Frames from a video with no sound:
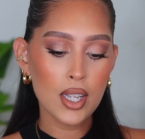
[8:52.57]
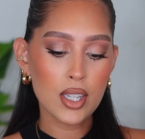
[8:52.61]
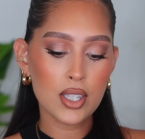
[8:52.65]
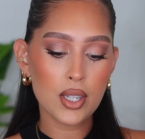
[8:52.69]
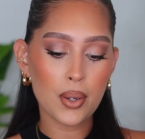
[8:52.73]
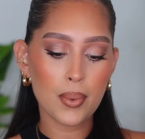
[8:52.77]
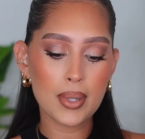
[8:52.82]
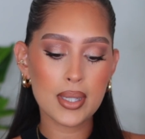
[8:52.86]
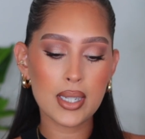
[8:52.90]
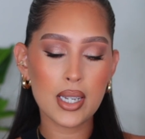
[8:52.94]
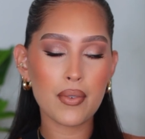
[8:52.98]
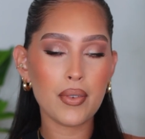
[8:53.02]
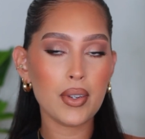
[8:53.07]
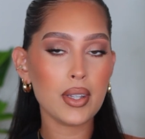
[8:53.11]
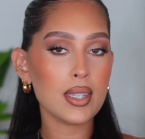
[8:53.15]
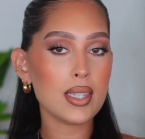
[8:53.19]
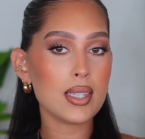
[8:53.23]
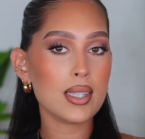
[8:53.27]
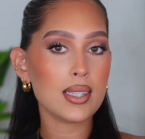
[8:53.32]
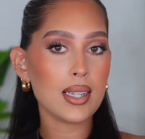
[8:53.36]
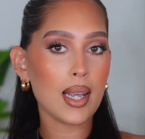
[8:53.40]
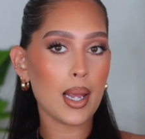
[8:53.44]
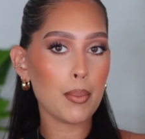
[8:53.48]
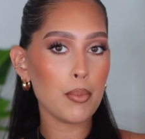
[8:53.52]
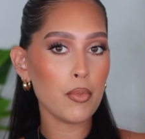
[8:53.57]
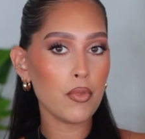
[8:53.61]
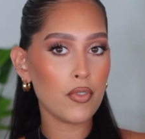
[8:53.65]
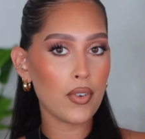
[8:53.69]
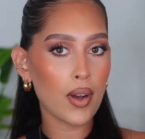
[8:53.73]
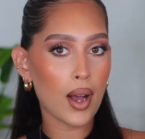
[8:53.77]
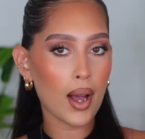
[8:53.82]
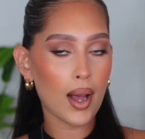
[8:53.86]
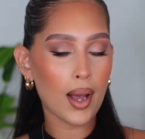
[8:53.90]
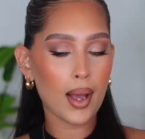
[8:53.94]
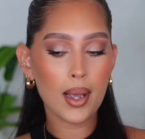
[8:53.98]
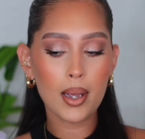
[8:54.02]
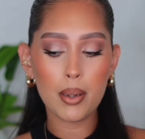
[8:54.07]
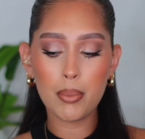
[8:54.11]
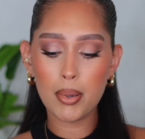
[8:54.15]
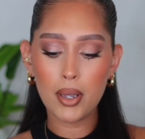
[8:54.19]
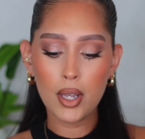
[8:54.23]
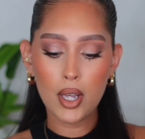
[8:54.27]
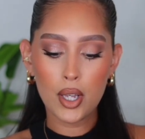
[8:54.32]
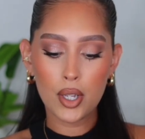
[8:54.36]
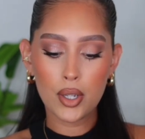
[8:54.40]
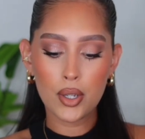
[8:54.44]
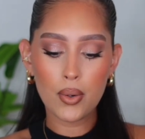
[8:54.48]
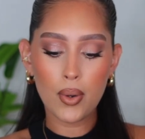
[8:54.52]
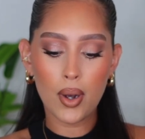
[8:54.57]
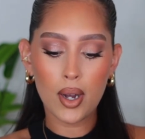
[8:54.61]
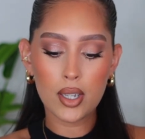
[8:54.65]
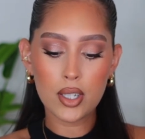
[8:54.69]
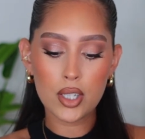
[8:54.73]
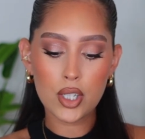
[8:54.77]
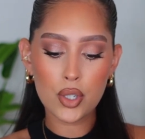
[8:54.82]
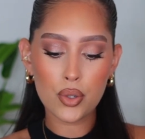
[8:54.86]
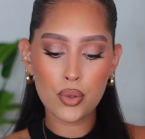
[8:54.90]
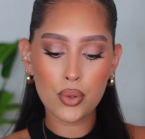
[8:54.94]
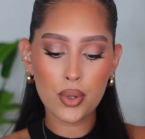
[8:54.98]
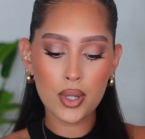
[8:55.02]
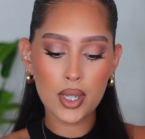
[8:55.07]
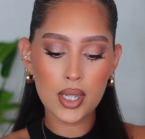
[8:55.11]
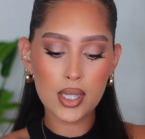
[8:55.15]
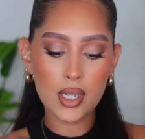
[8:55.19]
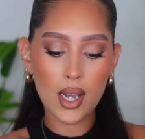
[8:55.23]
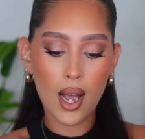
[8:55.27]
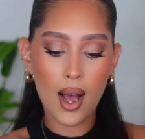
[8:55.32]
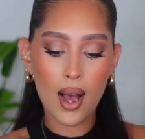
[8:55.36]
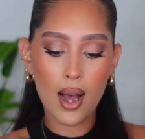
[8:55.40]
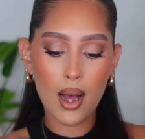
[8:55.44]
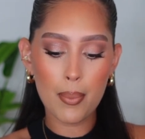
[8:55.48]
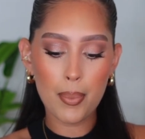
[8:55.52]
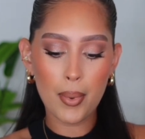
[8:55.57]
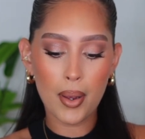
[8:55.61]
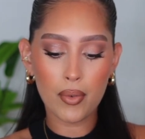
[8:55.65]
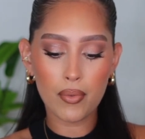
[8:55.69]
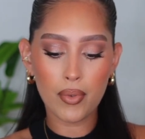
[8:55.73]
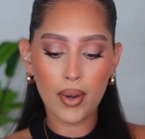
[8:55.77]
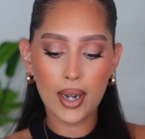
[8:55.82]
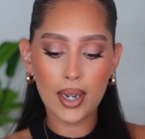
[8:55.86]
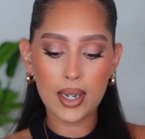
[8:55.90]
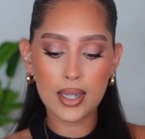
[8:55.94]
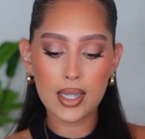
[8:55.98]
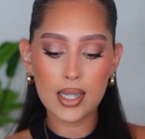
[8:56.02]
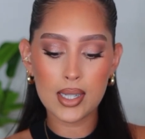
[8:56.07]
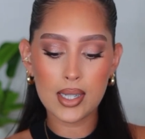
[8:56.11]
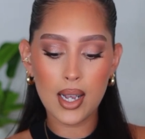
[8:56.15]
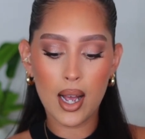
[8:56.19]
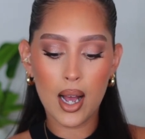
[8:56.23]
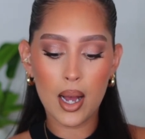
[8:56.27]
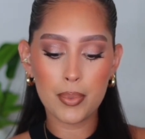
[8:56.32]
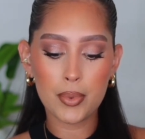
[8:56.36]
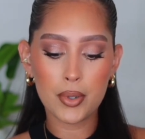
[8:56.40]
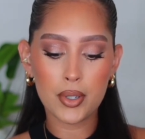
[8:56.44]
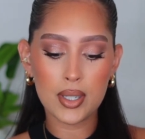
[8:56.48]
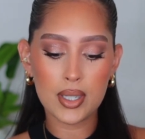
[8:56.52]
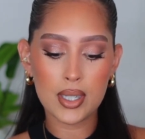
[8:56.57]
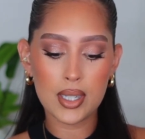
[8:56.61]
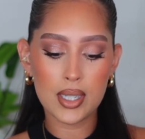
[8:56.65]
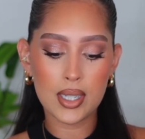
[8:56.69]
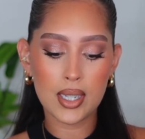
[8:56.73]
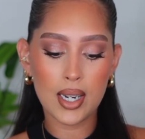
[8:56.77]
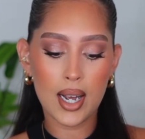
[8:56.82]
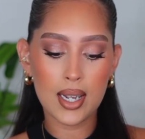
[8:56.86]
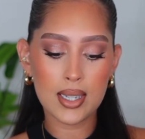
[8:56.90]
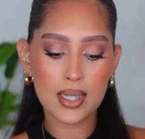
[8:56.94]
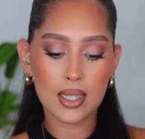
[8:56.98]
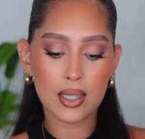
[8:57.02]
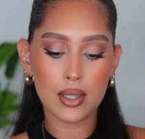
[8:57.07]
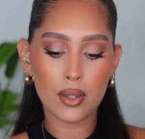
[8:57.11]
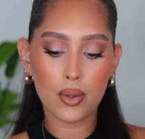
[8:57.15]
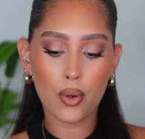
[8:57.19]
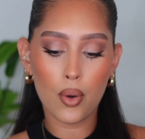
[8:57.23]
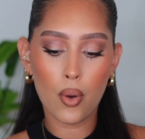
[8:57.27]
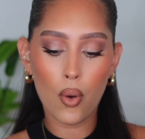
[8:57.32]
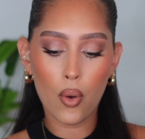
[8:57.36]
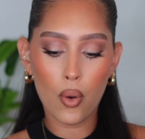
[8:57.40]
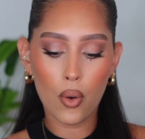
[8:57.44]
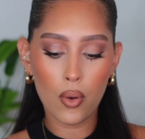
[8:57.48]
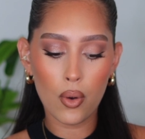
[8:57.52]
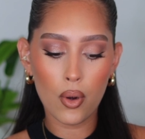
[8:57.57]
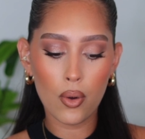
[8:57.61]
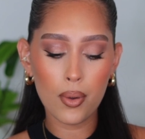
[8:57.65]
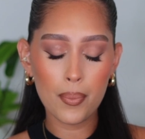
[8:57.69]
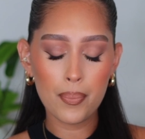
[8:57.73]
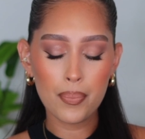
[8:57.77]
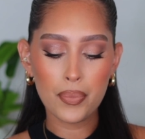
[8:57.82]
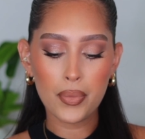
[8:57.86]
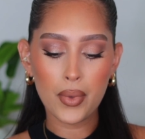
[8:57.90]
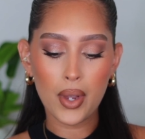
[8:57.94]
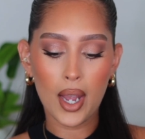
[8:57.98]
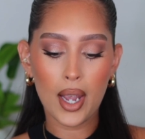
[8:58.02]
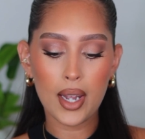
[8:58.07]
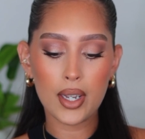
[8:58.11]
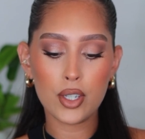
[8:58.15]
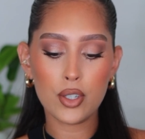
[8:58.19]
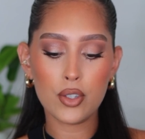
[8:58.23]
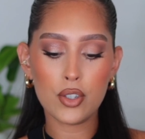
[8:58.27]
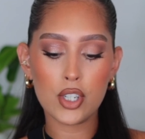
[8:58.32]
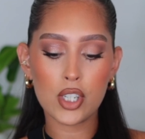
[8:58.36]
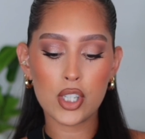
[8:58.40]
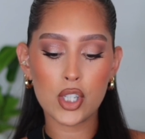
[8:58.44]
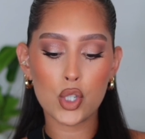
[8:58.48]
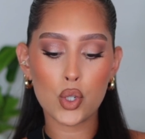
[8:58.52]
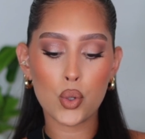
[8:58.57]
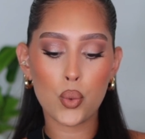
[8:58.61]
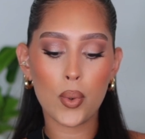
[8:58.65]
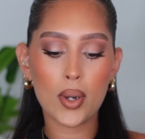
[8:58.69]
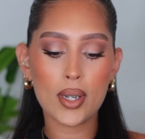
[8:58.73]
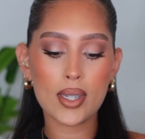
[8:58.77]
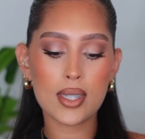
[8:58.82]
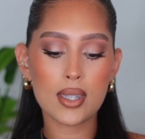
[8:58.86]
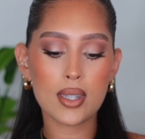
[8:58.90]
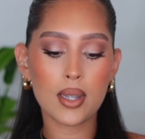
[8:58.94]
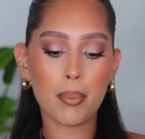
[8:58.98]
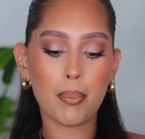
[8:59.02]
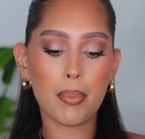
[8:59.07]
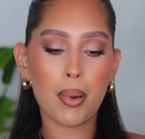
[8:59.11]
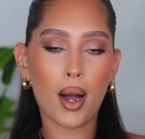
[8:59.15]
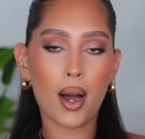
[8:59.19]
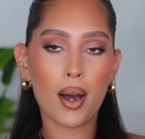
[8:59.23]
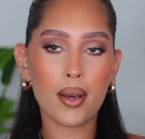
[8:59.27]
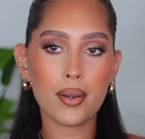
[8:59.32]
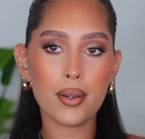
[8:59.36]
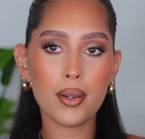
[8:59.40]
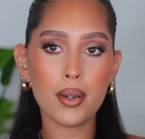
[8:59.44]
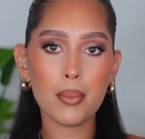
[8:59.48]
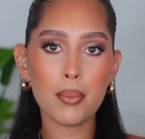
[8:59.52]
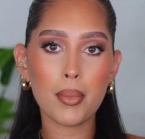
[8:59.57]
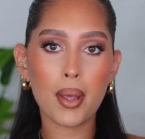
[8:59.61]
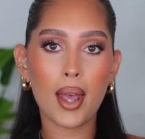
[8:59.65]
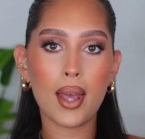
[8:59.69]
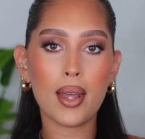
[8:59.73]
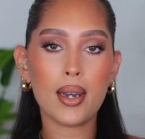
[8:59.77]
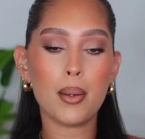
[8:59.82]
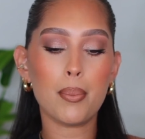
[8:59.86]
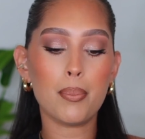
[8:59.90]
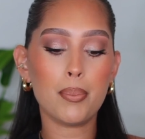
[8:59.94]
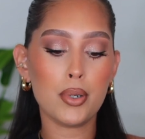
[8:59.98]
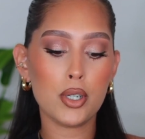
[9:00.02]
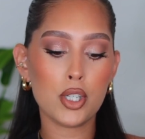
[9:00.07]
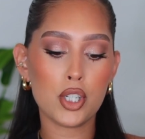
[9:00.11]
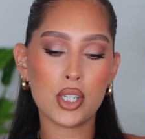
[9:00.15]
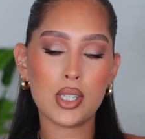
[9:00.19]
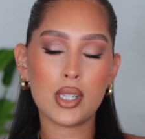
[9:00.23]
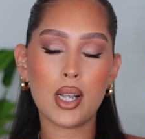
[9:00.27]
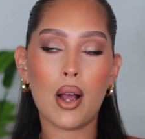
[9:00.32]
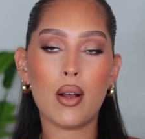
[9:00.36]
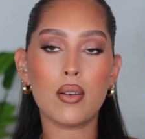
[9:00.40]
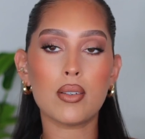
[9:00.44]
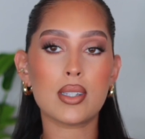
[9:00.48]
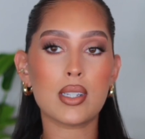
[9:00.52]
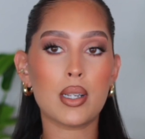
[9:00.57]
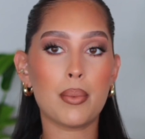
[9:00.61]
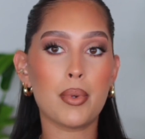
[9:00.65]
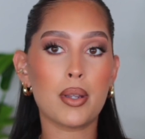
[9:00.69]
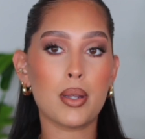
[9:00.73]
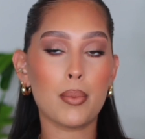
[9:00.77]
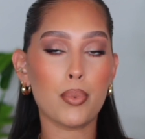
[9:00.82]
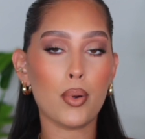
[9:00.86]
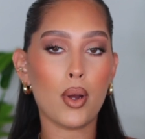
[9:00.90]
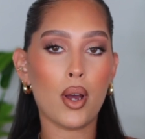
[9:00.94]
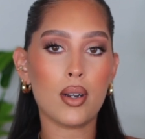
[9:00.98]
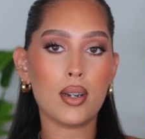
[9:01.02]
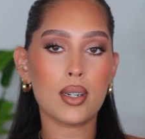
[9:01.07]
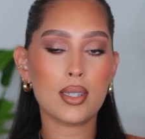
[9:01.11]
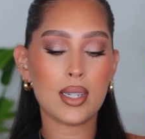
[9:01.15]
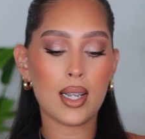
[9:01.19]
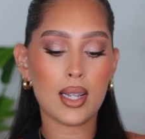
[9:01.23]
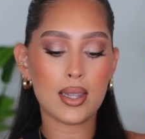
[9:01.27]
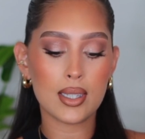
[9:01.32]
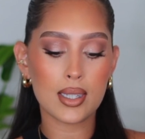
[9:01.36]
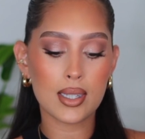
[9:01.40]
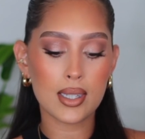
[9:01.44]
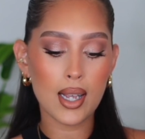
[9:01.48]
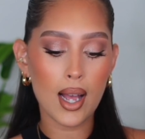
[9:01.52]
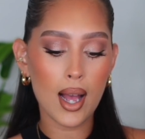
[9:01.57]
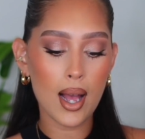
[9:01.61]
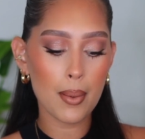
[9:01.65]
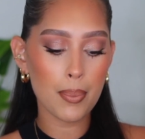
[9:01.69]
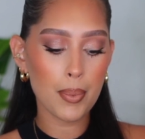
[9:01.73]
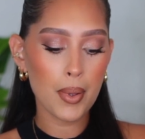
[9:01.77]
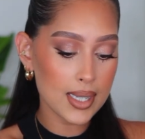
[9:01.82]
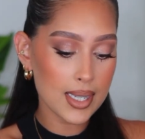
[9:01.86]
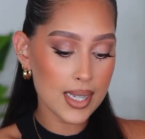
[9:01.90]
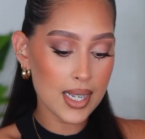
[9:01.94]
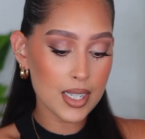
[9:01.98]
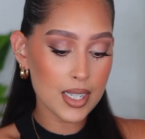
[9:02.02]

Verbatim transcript: So it's giving the same vibe. You unscrew the top and right at the top you can see it has a little hole and you just twist the bottom and it pushes out some of the product at the top. This